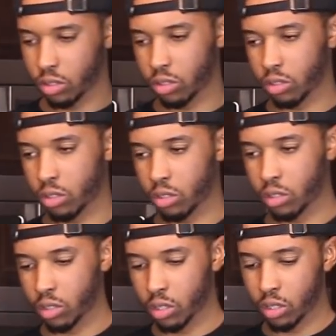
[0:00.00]

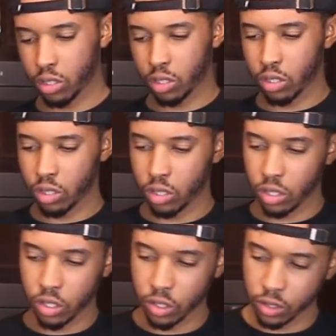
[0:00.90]

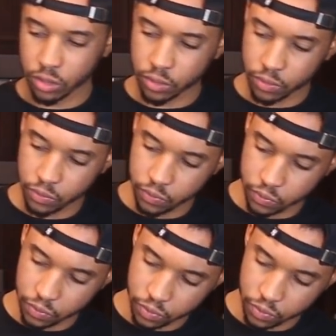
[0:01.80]
No words are spoken by the person on screen.